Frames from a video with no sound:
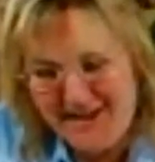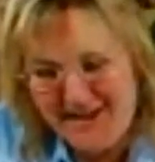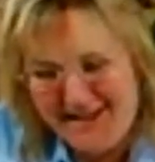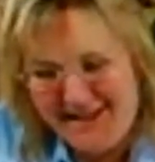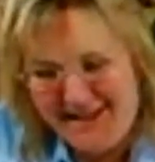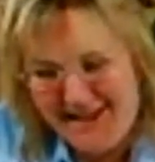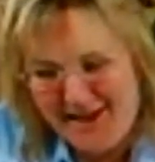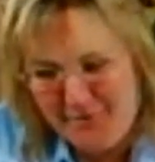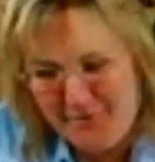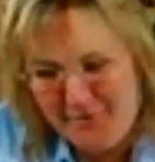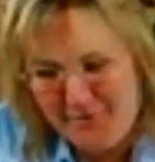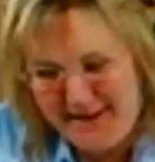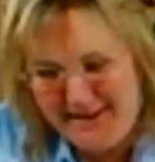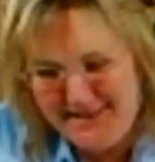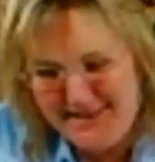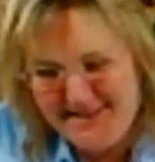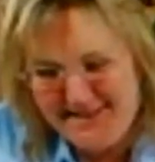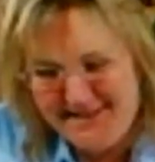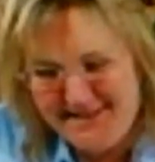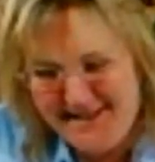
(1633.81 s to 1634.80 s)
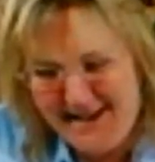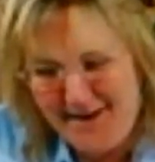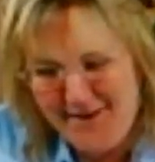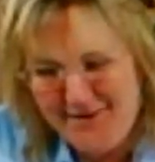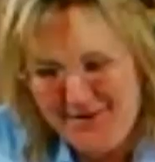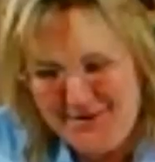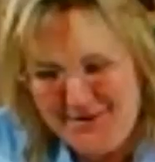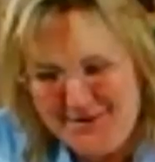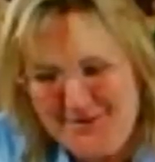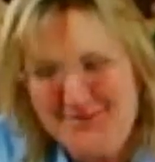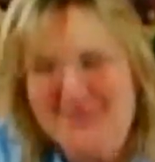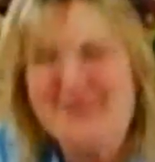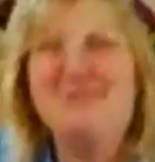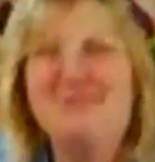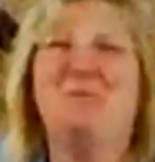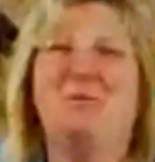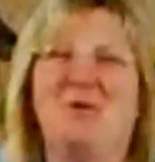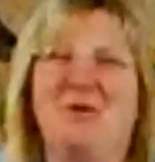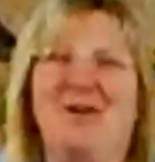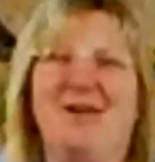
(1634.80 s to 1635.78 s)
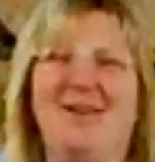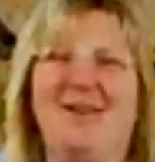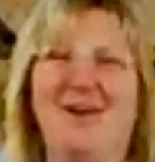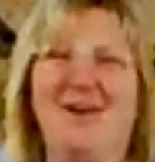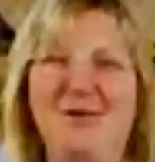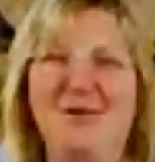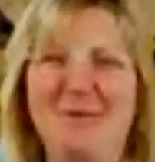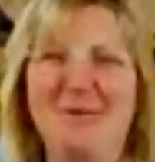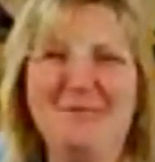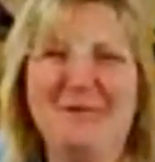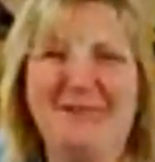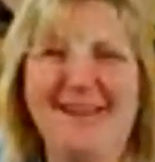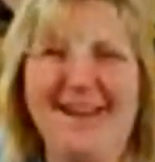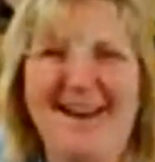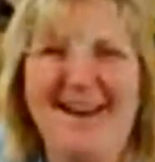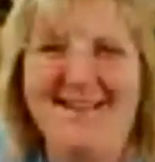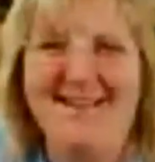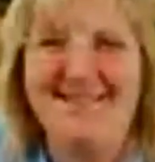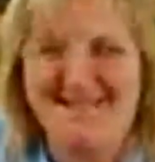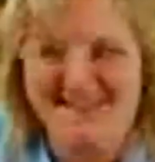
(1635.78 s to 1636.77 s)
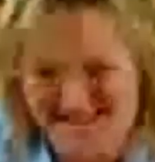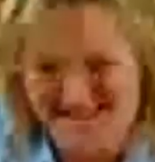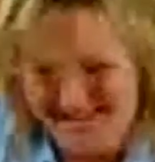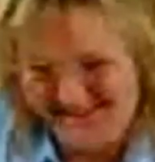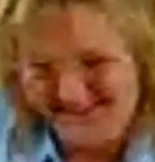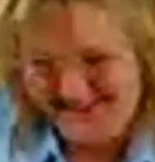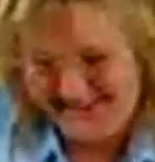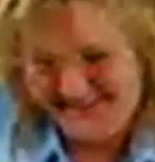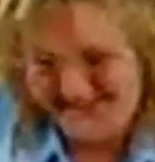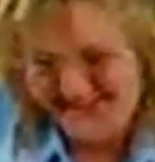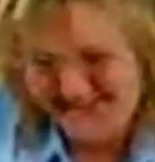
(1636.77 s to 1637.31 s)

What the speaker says: I can't wait to see how you do this border. Oh, I'm glad, Jean.